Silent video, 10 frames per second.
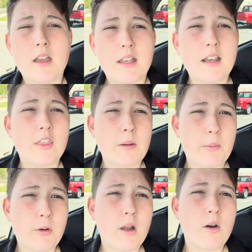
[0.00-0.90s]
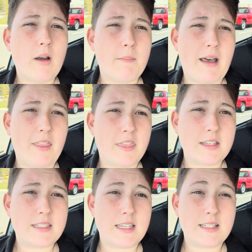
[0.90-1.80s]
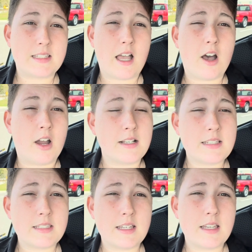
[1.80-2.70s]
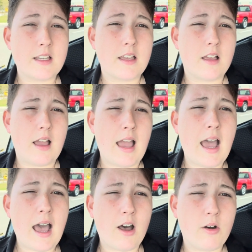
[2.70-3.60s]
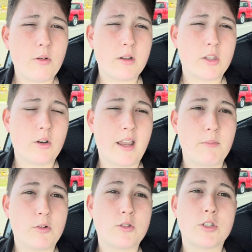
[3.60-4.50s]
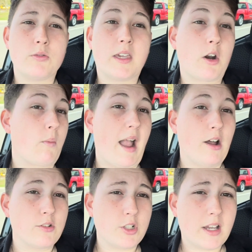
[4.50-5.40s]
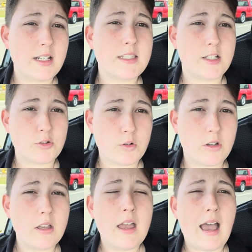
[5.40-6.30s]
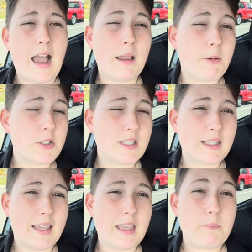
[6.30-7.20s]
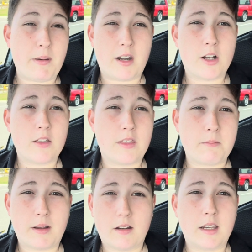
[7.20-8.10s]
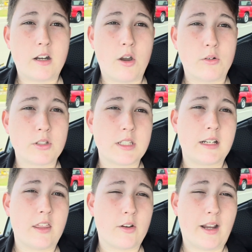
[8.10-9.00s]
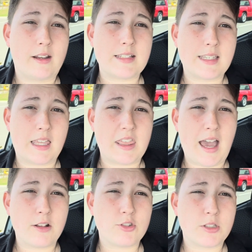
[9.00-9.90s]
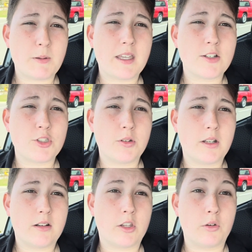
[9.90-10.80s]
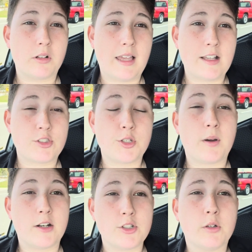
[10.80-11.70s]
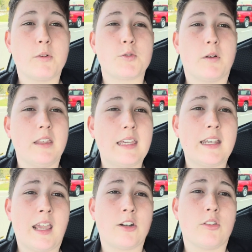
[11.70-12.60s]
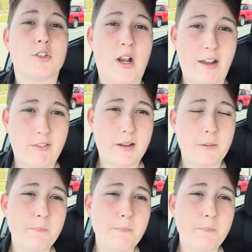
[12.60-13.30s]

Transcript: Another pro about this is honestly how you're able to get around. You're kind of central. I personally like it better than Marion Oaks and other areas like that, just because you can utilize 200, which really can handle the traffic.